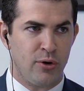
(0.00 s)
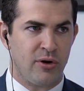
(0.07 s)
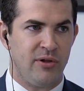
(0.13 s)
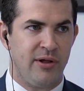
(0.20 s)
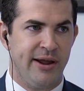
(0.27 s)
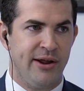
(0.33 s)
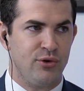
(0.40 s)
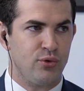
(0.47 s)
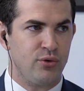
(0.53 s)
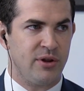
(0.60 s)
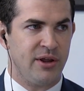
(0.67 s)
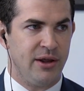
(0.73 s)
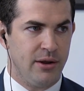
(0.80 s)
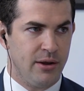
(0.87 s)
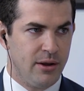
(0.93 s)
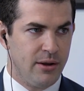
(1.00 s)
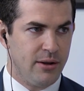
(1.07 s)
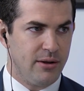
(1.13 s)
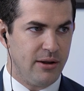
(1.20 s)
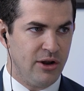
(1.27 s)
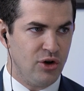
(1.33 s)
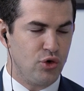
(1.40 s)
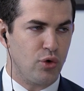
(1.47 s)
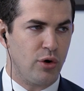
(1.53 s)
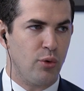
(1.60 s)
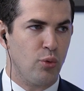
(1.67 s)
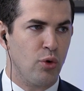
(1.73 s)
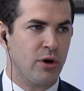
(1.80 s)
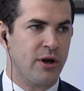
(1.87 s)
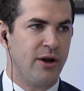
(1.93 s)
clients really enjoy
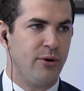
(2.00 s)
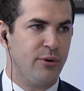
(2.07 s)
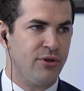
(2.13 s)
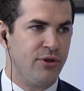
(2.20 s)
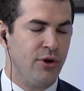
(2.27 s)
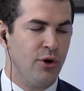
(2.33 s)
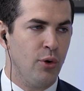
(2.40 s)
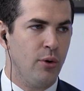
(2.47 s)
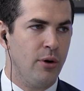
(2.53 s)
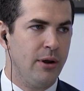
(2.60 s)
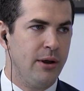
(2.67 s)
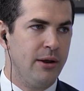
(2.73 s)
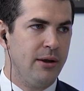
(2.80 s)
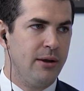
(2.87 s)
working with you,